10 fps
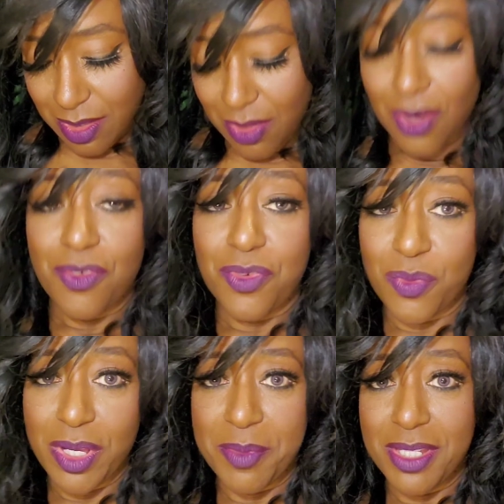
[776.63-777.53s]
oh, for
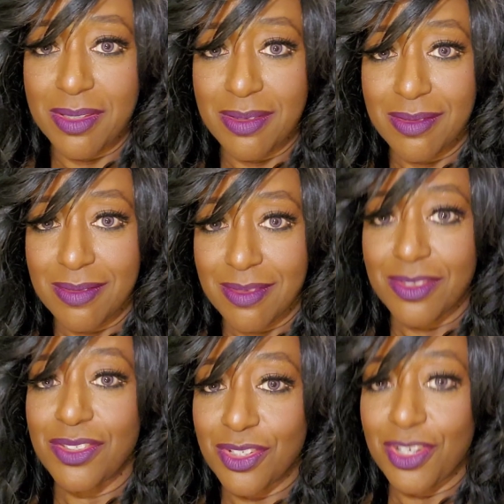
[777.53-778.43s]
women,
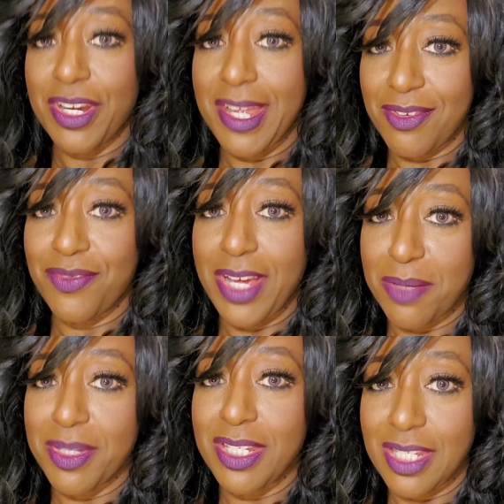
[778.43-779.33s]
you're going to have a
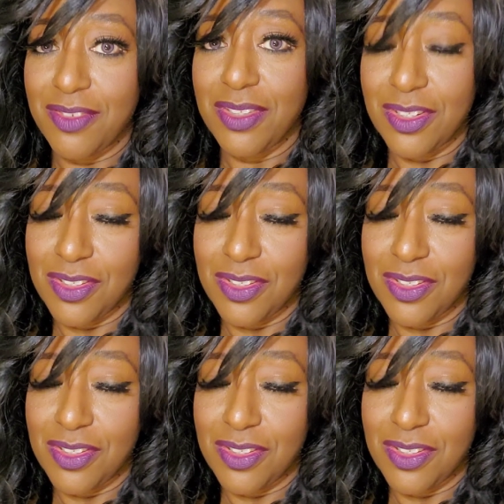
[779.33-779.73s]
vitamin D